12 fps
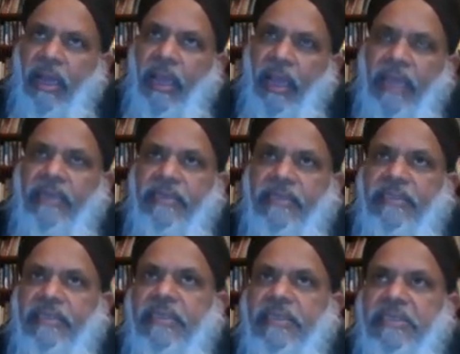and
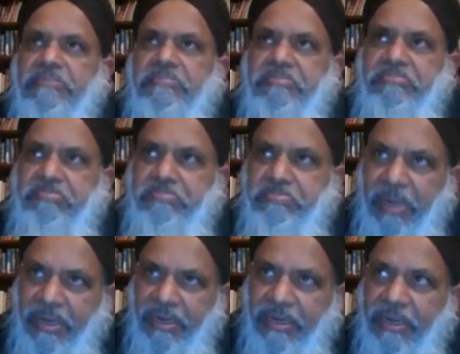the
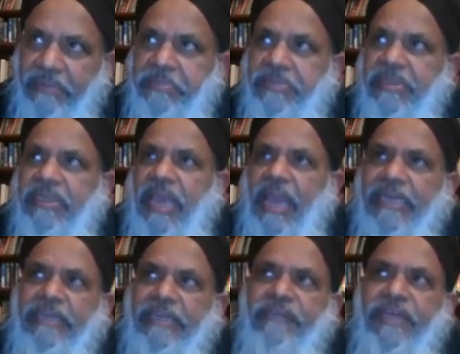uh, the
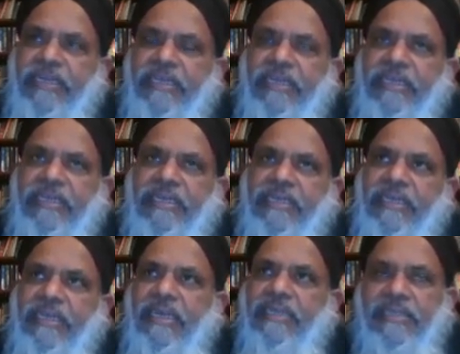activity
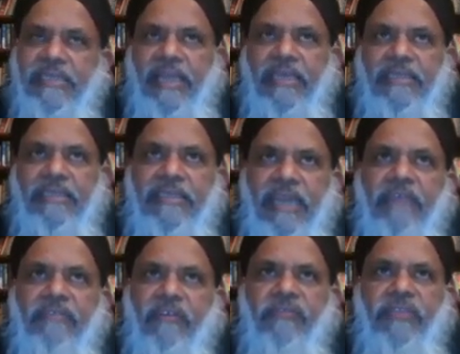is like the
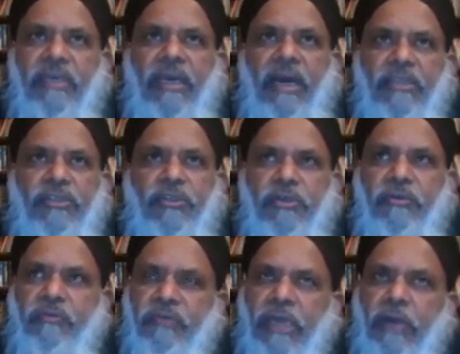driving of the car.
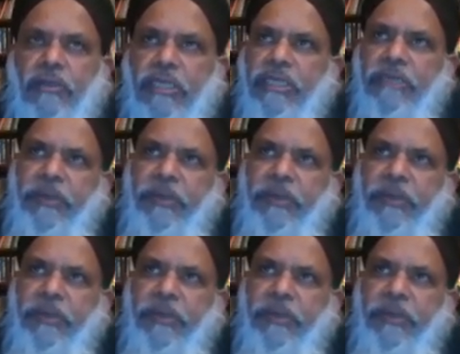So without any